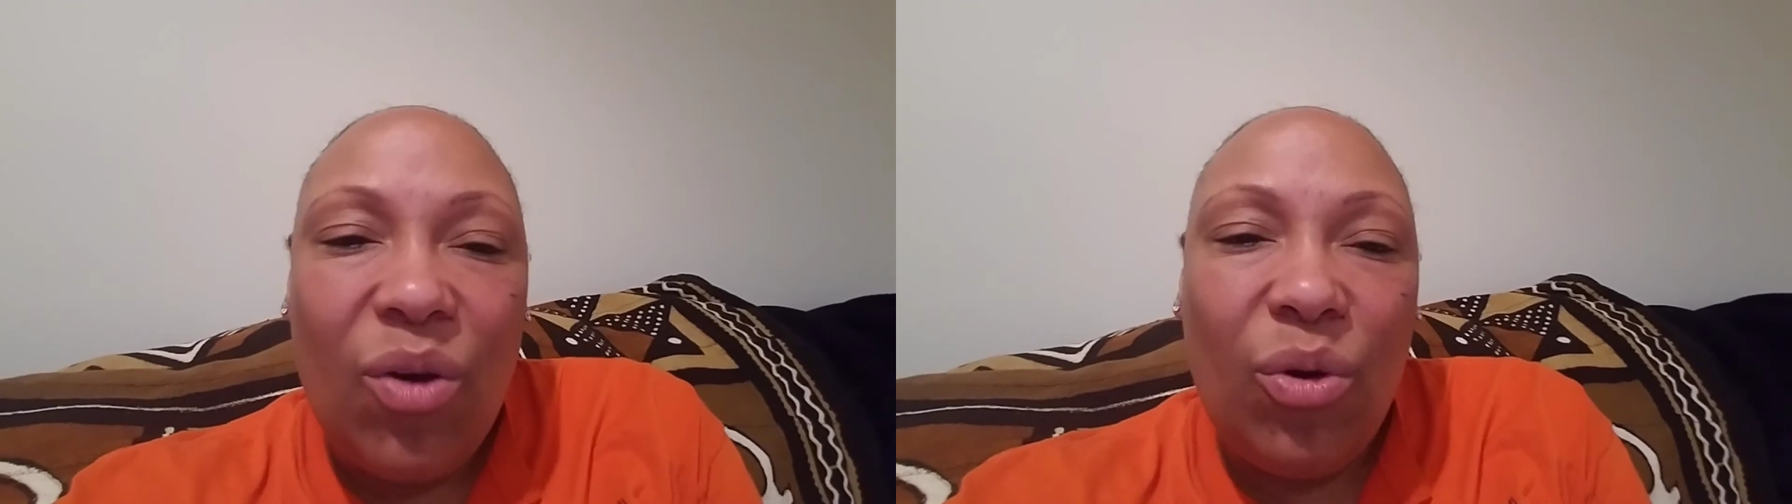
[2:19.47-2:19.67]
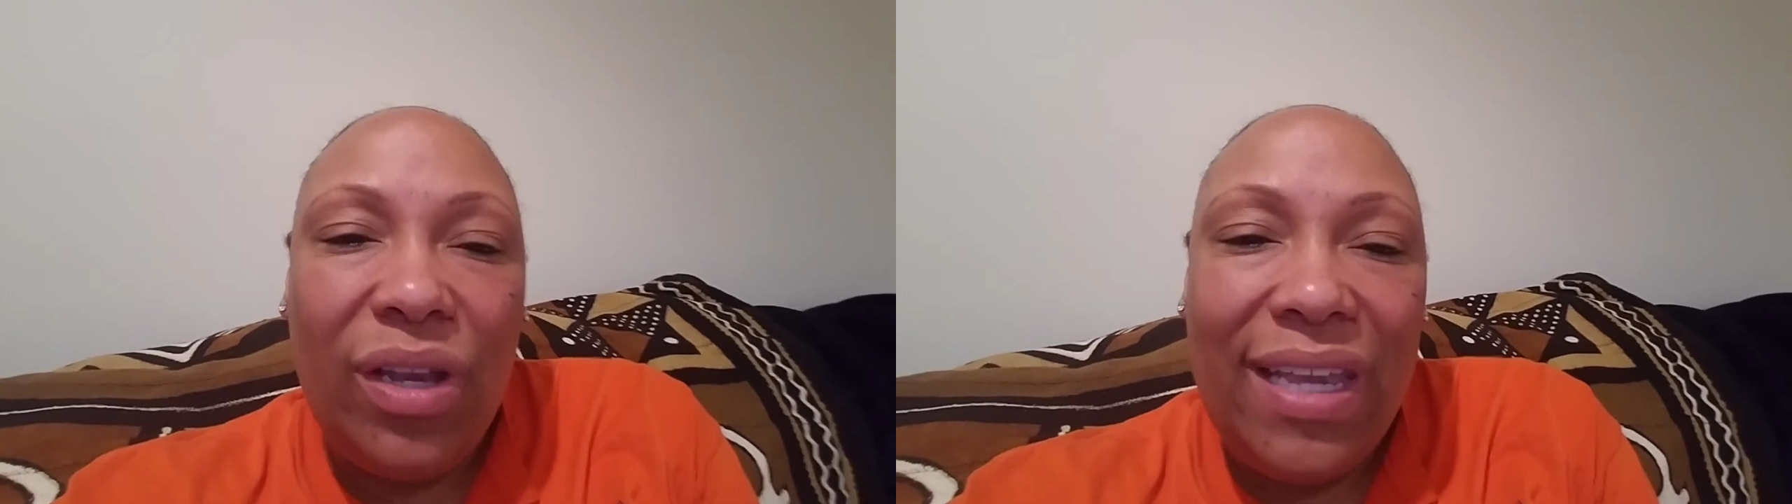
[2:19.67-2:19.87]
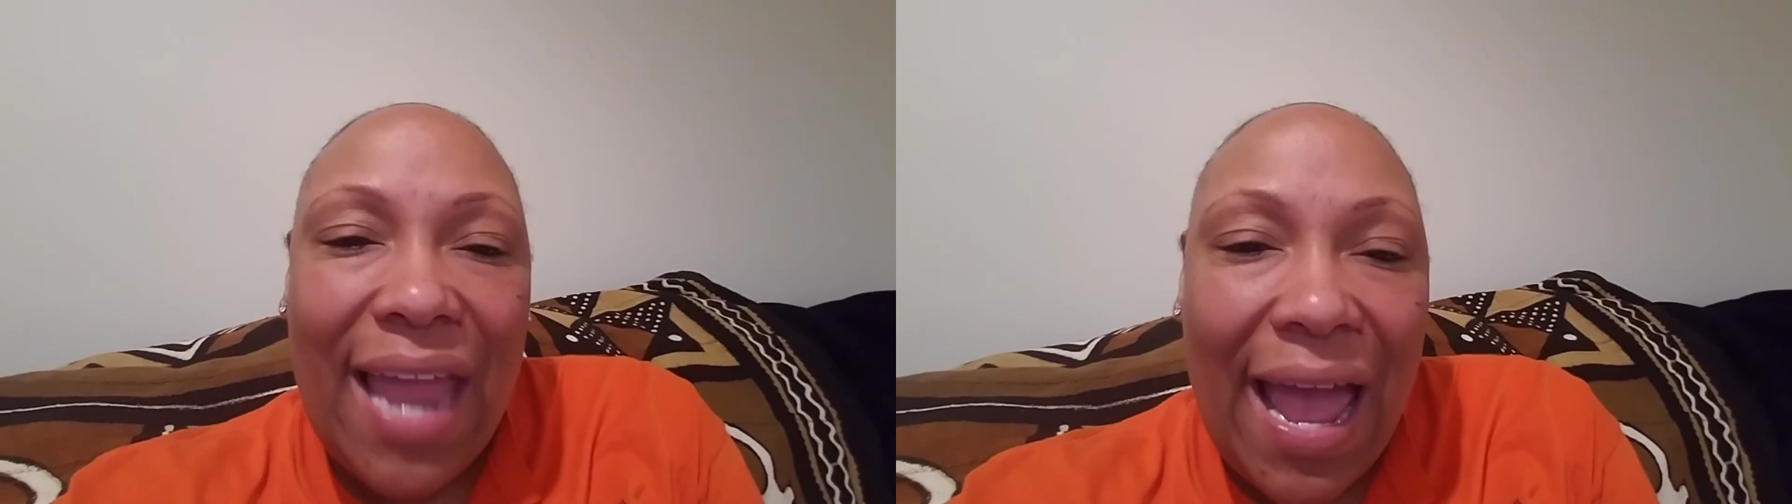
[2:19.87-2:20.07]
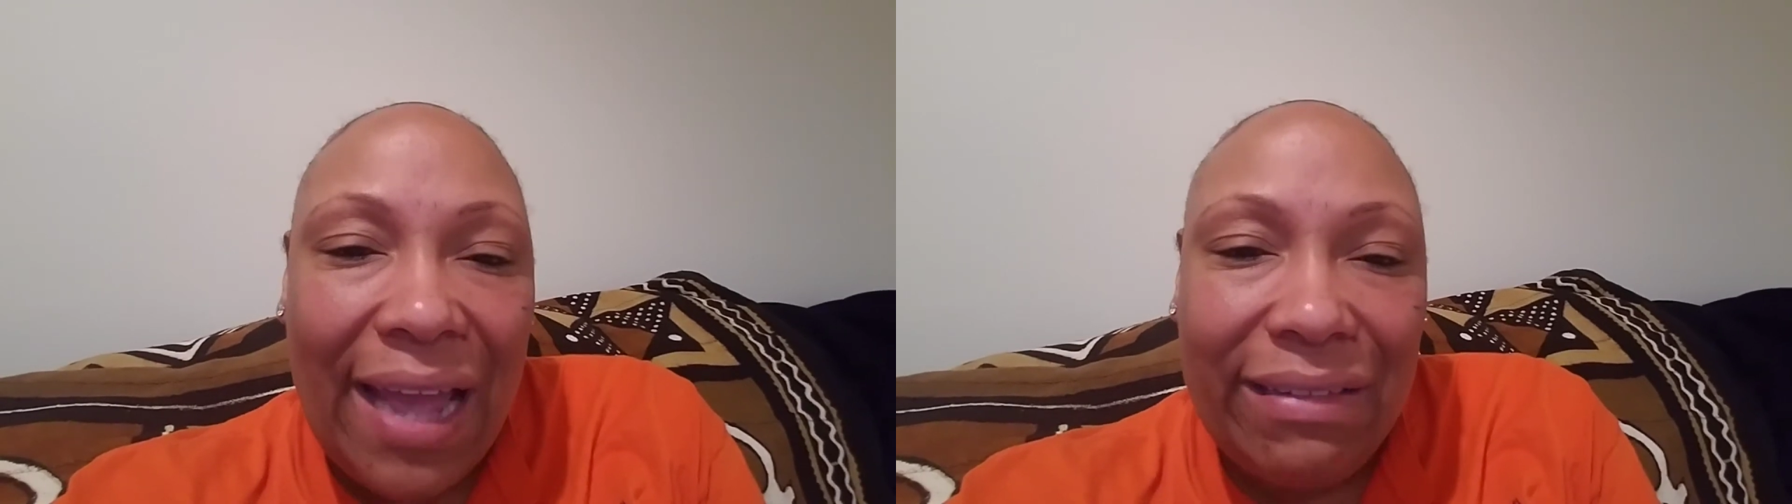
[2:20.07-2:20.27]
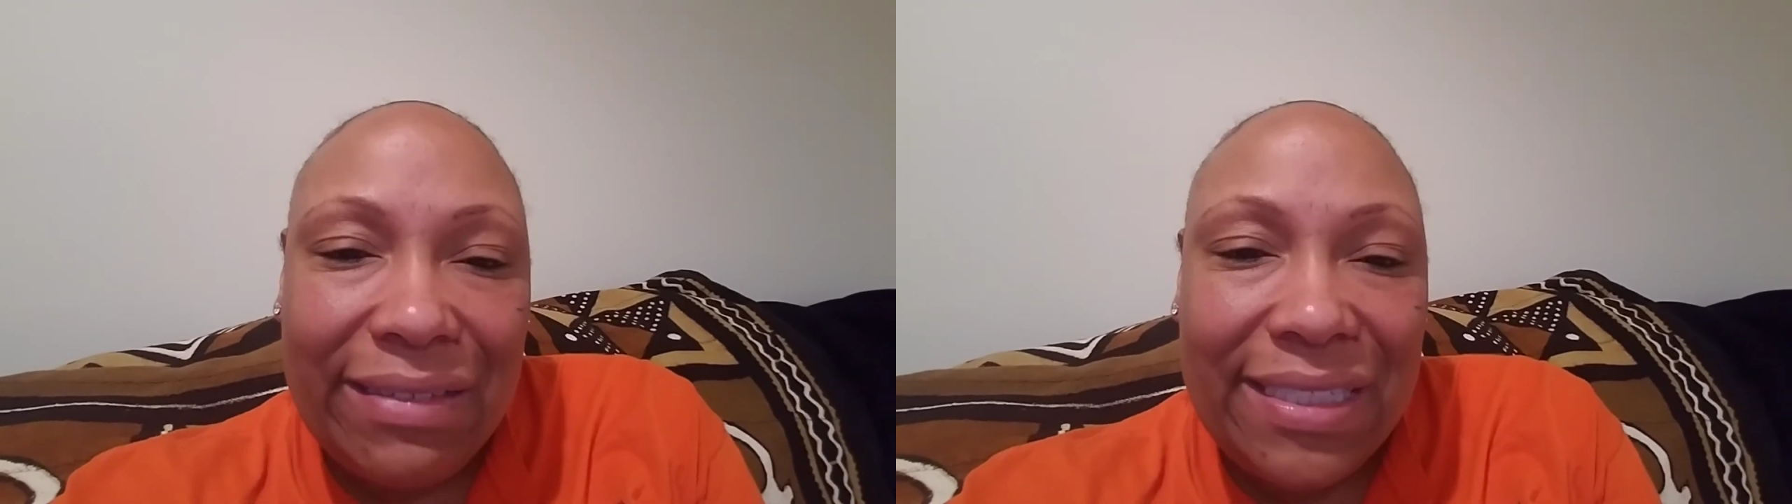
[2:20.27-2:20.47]
or
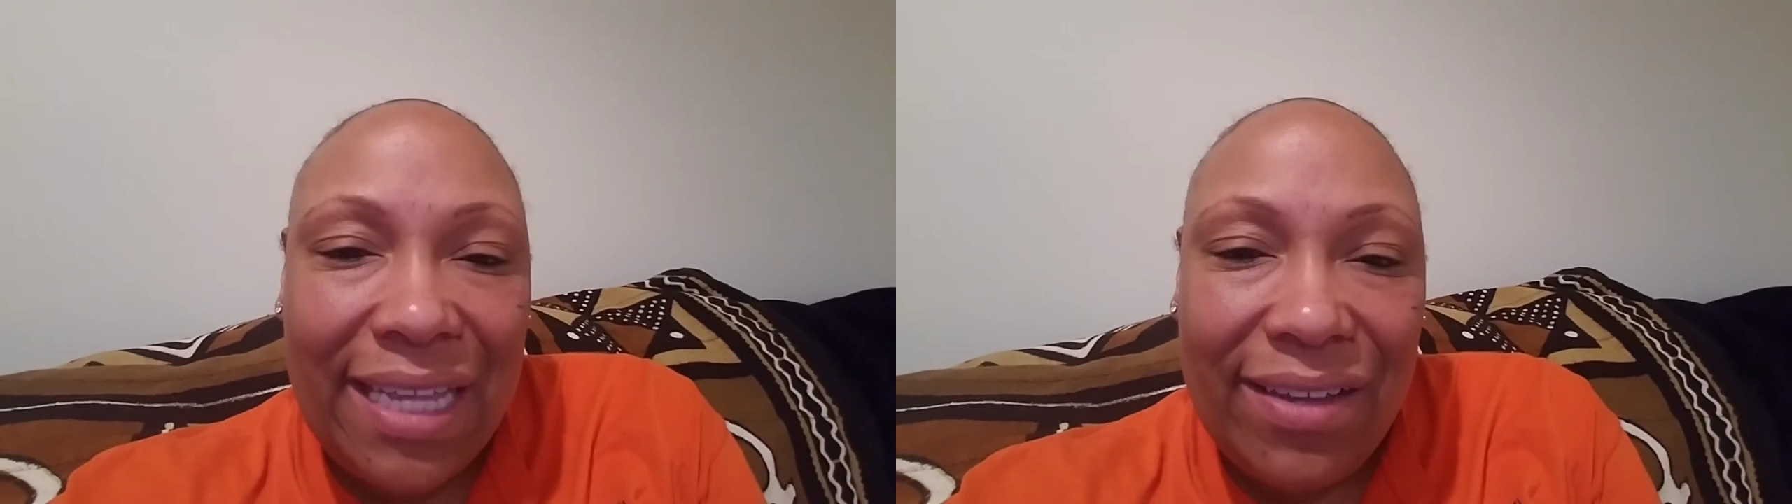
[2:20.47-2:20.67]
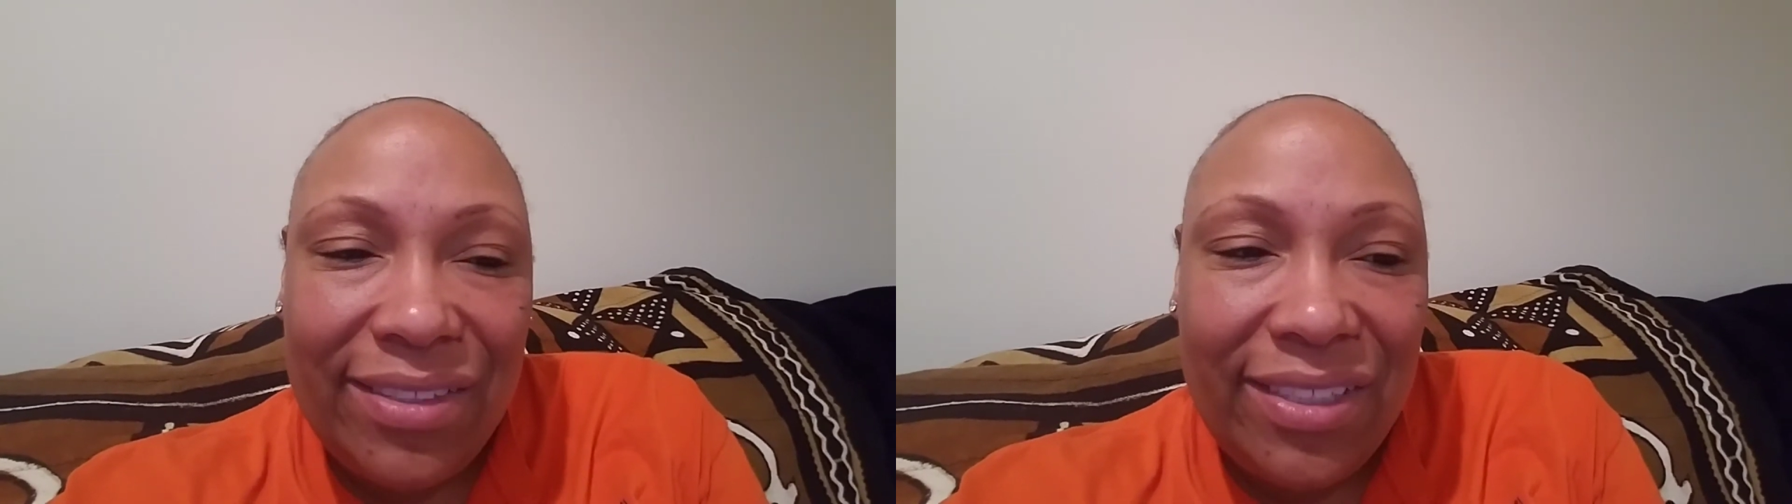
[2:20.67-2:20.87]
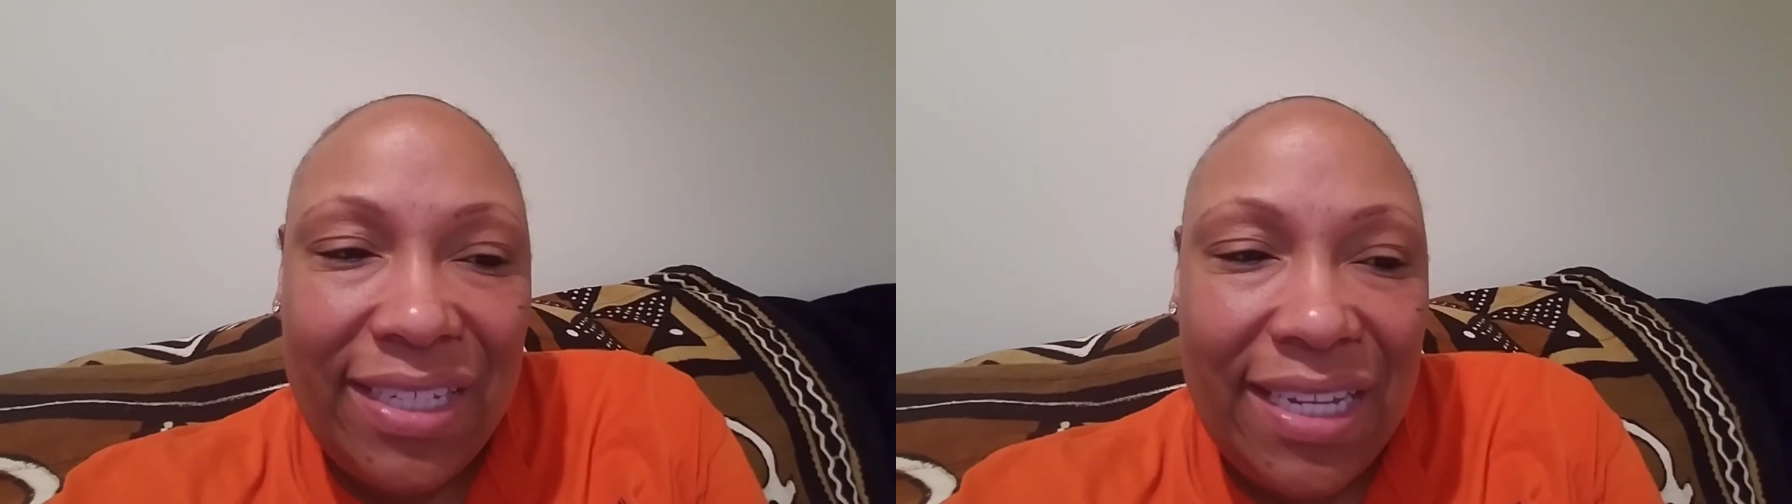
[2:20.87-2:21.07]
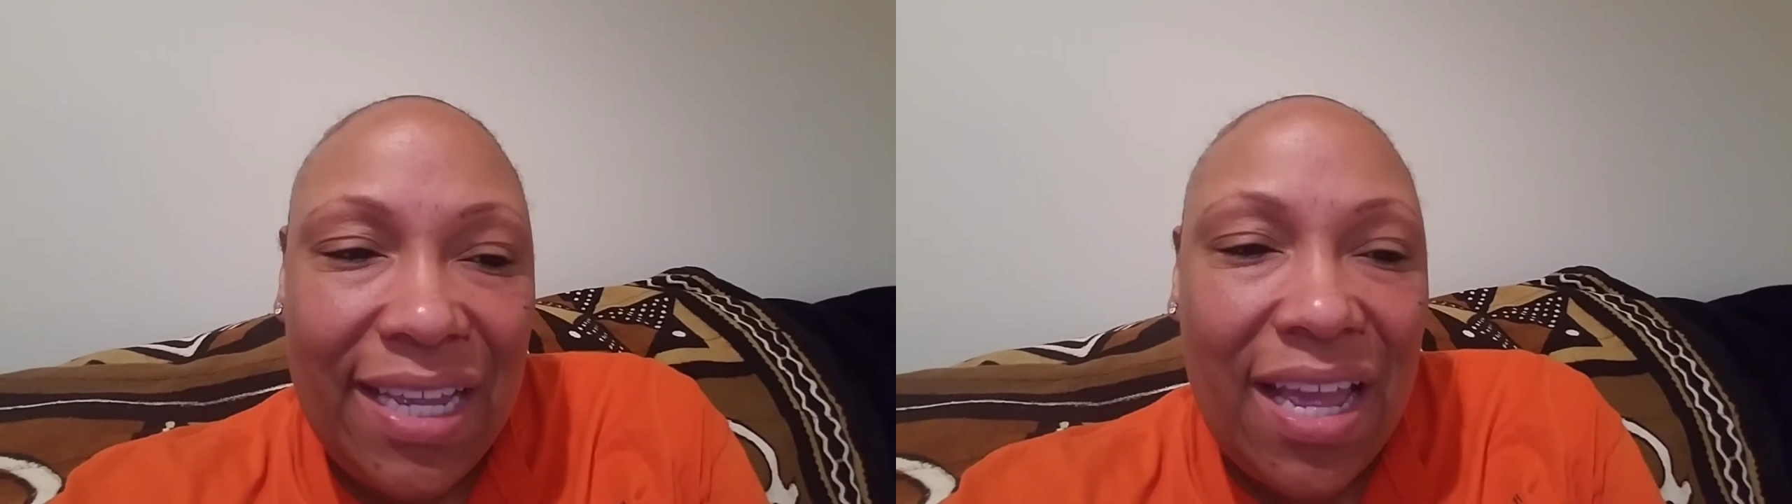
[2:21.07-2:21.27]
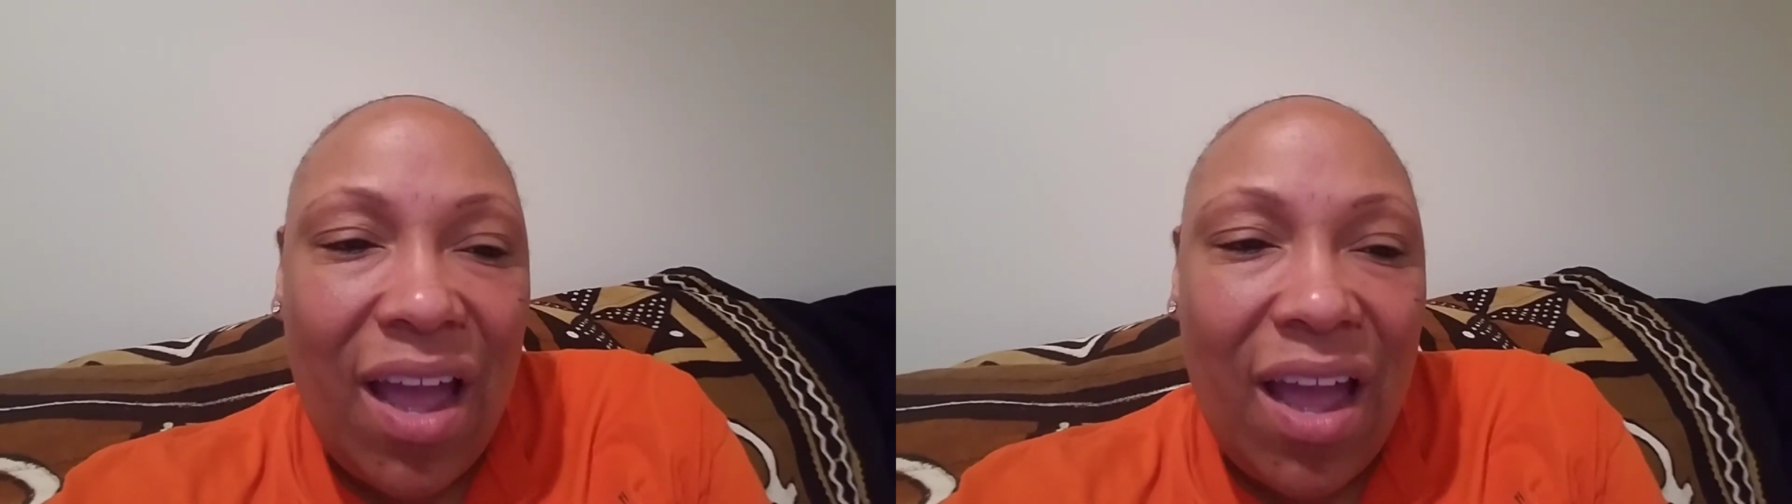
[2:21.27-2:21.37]
lack, or scarcity.